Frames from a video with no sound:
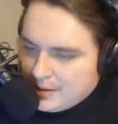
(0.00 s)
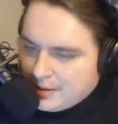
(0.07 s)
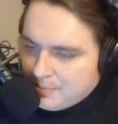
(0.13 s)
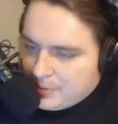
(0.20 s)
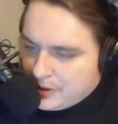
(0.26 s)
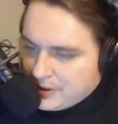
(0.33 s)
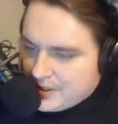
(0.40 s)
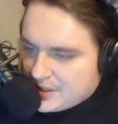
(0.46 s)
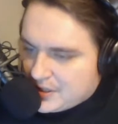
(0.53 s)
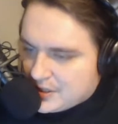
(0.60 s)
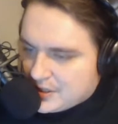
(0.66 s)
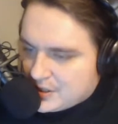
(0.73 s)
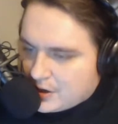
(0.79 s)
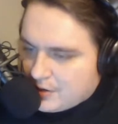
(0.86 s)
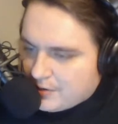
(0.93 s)
police
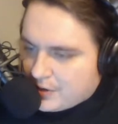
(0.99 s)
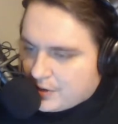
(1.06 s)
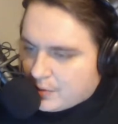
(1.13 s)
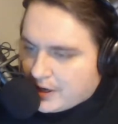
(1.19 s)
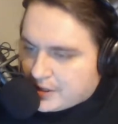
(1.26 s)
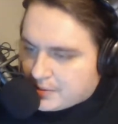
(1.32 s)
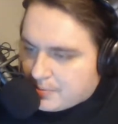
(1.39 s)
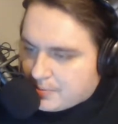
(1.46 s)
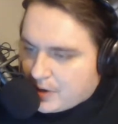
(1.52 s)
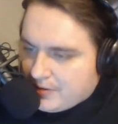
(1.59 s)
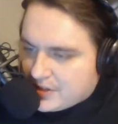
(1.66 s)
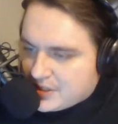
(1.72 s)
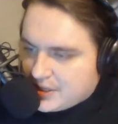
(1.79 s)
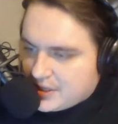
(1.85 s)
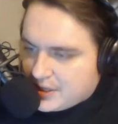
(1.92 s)
deserve the right to
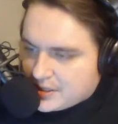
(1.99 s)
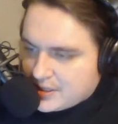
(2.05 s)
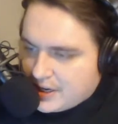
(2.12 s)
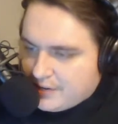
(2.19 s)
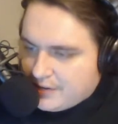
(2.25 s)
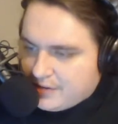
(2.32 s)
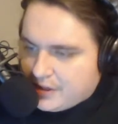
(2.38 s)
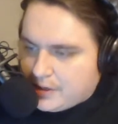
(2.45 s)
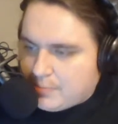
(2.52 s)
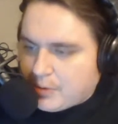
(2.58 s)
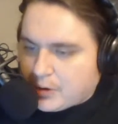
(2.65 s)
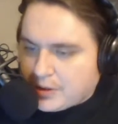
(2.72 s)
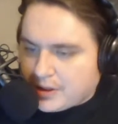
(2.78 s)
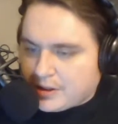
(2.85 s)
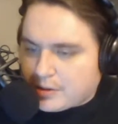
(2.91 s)
privacy and safety,
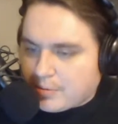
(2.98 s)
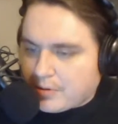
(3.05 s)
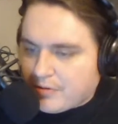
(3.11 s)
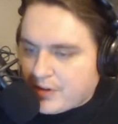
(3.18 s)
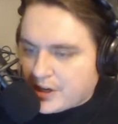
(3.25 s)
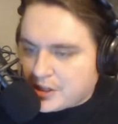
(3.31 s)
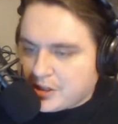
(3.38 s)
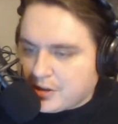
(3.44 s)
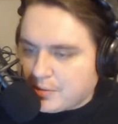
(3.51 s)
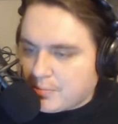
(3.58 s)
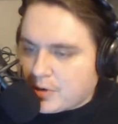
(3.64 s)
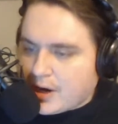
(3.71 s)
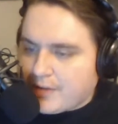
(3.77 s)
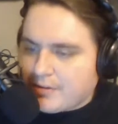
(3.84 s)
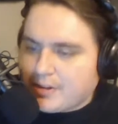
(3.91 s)
both in their professional and
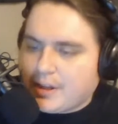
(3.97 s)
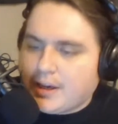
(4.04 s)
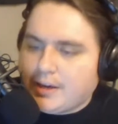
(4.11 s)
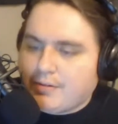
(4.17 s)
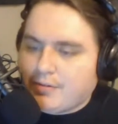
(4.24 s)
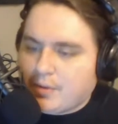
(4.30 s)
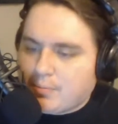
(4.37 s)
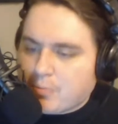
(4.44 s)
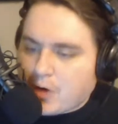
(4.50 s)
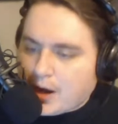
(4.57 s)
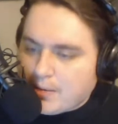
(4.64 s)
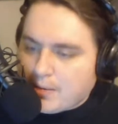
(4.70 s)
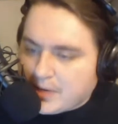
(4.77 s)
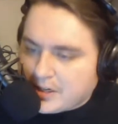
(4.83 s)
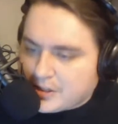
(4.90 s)
private life.
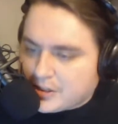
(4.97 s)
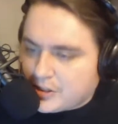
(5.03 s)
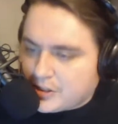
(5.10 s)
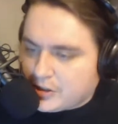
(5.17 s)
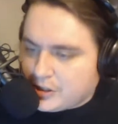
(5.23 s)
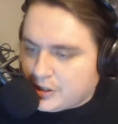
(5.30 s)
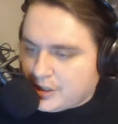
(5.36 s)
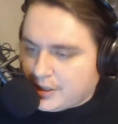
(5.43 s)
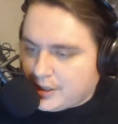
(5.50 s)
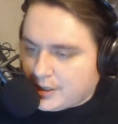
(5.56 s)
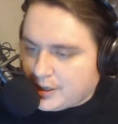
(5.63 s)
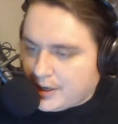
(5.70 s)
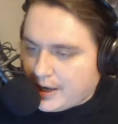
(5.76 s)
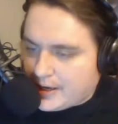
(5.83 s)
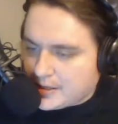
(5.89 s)
Prime Minister
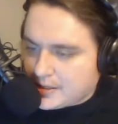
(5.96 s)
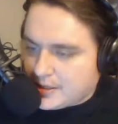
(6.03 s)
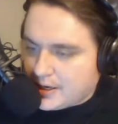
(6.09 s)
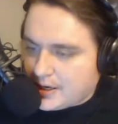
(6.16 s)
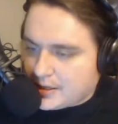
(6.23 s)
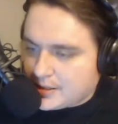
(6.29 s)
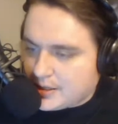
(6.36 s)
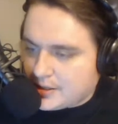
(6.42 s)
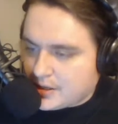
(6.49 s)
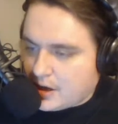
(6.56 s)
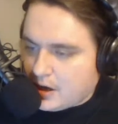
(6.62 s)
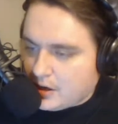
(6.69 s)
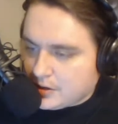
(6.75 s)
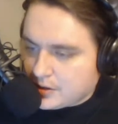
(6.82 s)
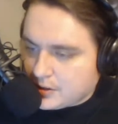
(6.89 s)
Jean Castex has
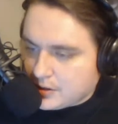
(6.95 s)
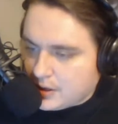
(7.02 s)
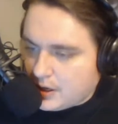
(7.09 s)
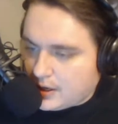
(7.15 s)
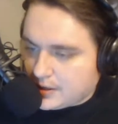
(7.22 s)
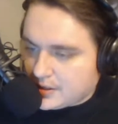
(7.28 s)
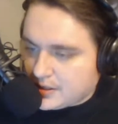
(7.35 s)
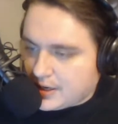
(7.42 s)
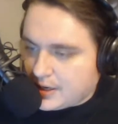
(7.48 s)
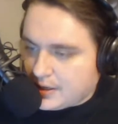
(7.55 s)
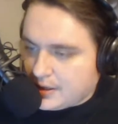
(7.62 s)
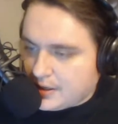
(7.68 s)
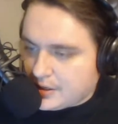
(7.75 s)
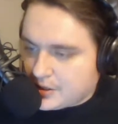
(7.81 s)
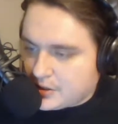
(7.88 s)
also
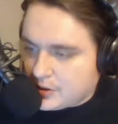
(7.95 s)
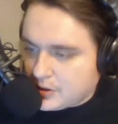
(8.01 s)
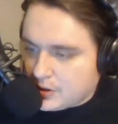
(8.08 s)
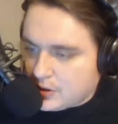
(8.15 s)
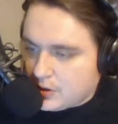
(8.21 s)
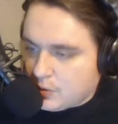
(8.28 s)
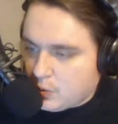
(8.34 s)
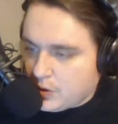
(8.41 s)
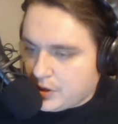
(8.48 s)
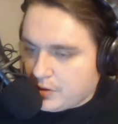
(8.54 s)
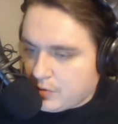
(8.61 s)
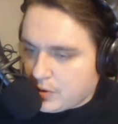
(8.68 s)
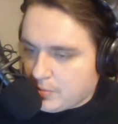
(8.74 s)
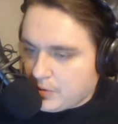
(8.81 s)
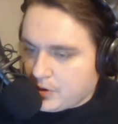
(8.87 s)
said this
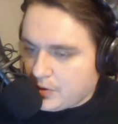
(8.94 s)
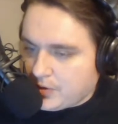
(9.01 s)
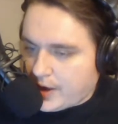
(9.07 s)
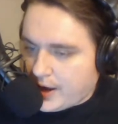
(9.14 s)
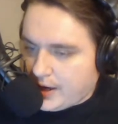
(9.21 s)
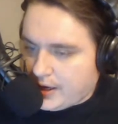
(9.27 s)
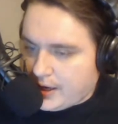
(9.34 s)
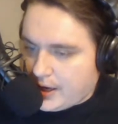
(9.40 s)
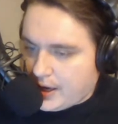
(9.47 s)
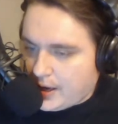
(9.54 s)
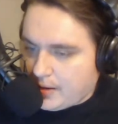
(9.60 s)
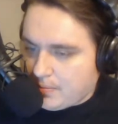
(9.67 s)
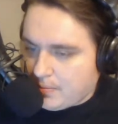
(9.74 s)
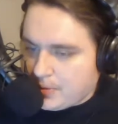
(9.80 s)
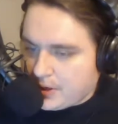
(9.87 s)
would remove any
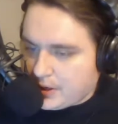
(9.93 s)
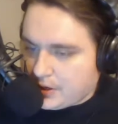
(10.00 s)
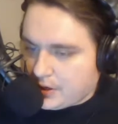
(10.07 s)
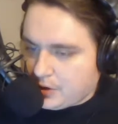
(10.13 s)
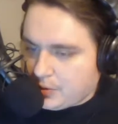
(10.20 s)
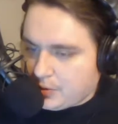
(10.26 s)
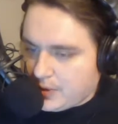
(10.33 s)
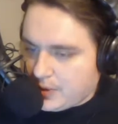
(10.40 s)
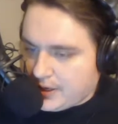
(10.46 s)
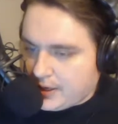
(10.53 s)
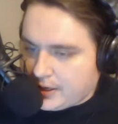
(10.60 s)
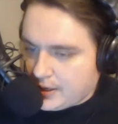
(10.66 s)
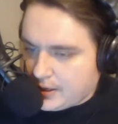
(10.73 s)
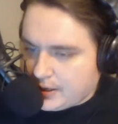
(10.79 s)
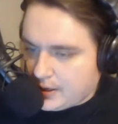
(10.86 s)
ambiguity
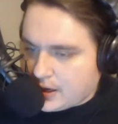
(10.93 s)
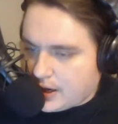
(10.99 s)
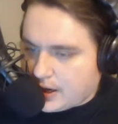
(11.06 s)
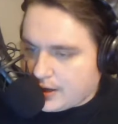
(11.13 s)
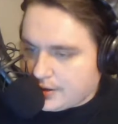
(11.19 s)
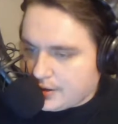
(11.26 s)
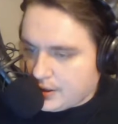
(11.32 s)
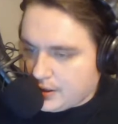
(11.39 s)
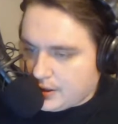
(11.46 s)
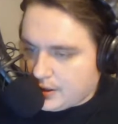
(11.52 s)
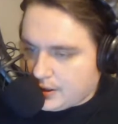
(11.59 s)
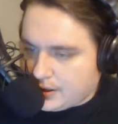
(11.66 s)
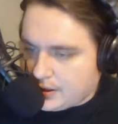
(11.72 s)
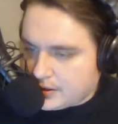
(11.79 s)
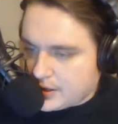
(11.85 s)
on the
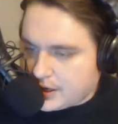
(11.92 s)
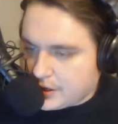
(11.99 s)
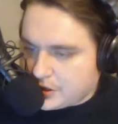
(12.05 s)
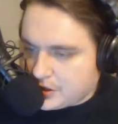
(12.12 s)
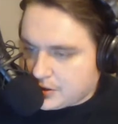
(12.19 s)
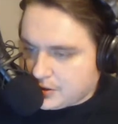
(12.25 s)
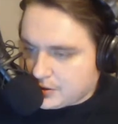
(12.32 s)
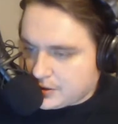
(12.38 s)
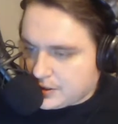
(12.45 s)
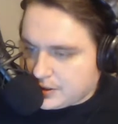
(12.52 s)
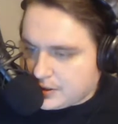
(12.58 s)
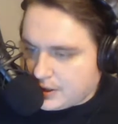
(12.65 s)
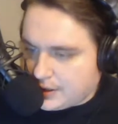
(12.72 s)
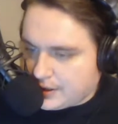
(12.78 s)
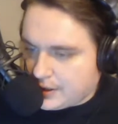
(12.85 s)

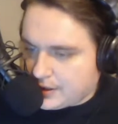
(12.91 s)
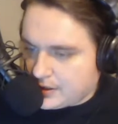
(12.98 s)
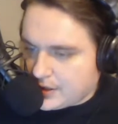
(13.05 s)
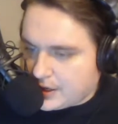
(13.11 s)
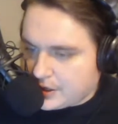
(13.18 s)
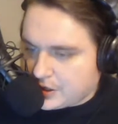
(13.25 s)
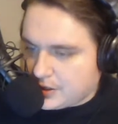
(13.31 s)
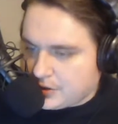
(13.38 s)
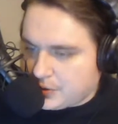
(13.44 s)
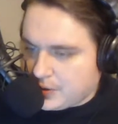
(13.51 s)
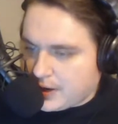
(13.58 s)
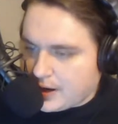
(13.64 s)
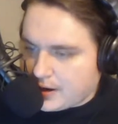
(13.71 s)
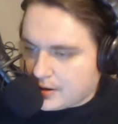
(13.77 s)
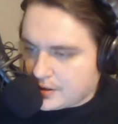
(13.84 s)
intention to
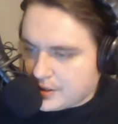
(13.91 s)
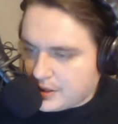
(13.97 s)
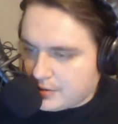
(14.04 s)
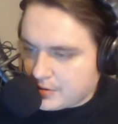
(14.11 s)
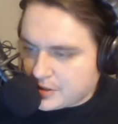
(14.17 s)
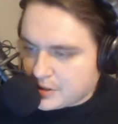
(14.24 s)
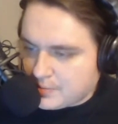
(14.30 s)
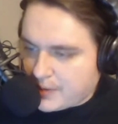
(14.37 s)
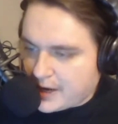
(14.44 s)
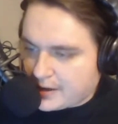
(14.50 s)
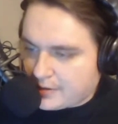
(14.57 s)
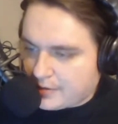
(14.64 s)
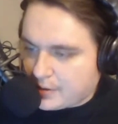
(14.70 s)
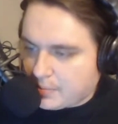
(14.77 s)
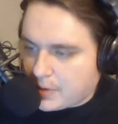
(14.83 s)
guarantee
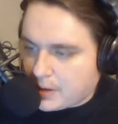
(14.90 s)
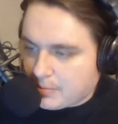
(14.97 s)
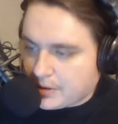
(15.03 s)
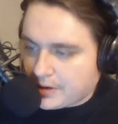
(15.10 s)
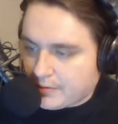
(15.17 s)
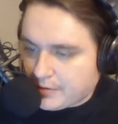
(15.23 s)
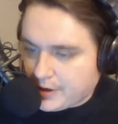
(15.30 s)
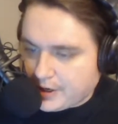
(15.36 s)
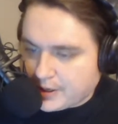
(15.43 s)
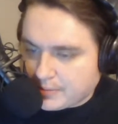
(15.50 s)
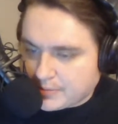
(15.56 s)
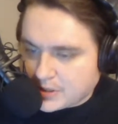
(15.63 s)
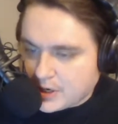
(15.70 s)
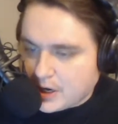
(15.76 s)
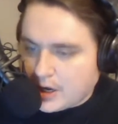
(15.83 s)
respect for public
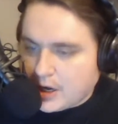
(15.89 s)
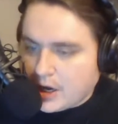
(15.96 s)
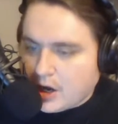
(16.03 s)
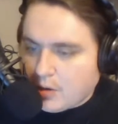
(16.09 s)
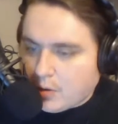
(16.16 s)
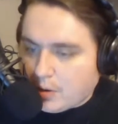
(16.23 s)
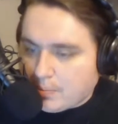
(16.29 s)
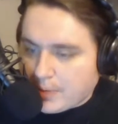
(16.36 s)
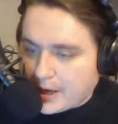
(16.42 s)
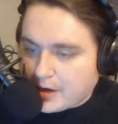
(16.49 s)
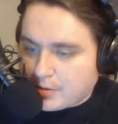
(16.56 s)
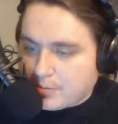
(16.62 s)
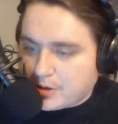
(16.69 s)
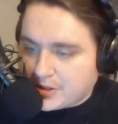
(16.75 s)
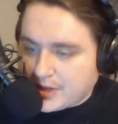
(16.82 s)
freedoms while
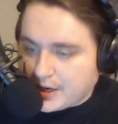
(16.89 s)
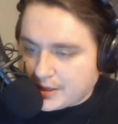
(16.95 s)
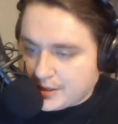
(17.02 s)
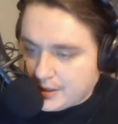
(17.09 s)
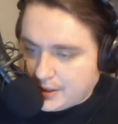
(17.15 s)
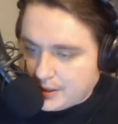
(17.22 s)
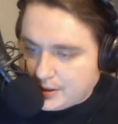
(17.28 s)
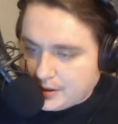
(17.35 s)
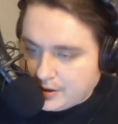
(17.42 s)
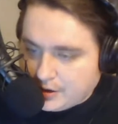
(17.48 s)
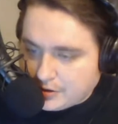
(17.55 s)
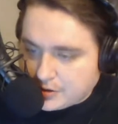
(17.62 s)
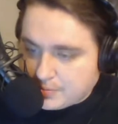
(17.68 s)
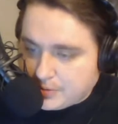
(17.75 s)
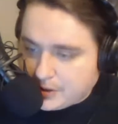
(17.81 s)
better protecting
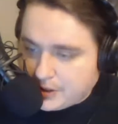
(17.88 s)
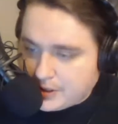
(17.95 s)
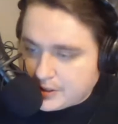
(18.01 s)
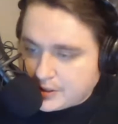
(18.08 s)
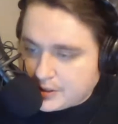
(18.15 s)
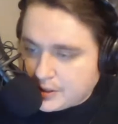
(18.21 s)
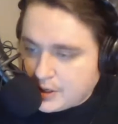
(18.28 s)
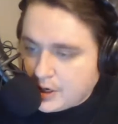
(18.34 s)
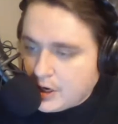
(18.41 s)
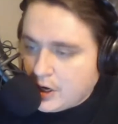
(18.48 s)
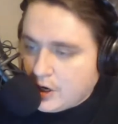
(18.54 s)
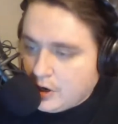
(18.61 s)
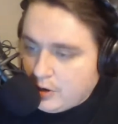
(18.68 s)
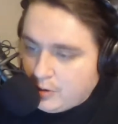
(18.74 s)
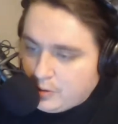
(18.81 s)
those police
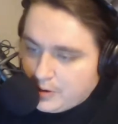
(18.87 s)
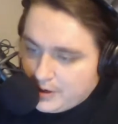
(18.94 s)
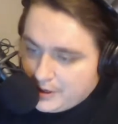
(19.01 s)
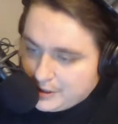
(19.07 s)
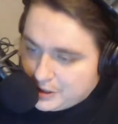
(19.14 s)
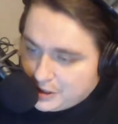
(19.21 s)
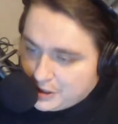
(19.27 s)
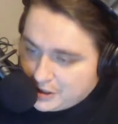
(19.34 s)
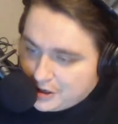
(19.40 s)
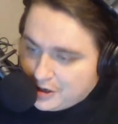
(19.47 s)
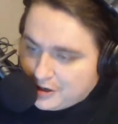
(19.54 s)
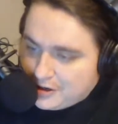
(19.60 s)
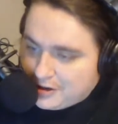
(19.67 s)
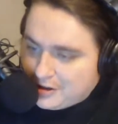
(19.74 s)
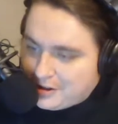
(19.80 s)
who
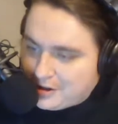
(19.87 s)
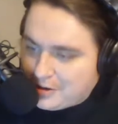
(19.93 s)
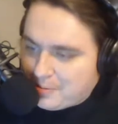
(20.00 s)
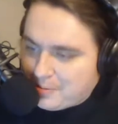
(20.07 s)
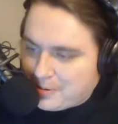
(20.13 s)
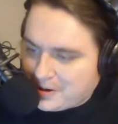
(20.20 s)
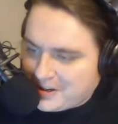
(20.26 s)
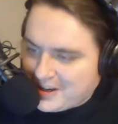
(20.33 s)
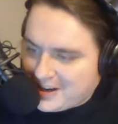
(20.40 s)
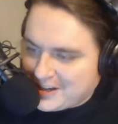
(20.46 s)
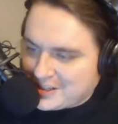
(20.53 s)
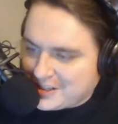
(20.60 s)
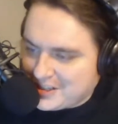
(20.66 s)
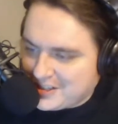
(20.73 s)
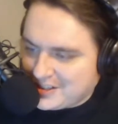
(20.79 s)
ensure the
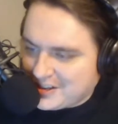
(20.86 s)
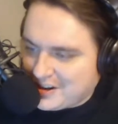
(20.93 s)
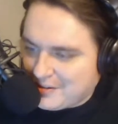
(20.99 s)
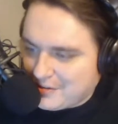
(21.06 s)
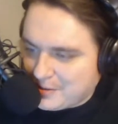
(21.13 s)
protection of the